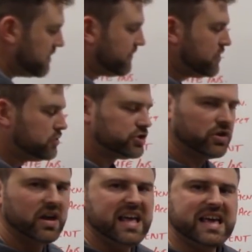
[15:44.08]
in the
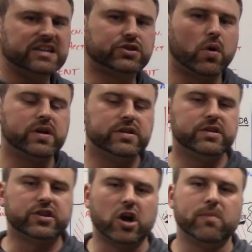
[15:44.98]
future is going
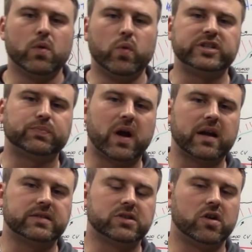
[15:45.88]
to determine which
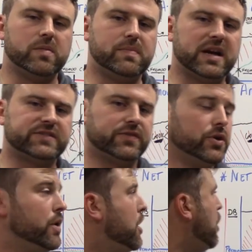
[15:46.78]
product is going to be best for
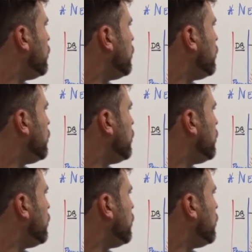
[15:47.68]
you.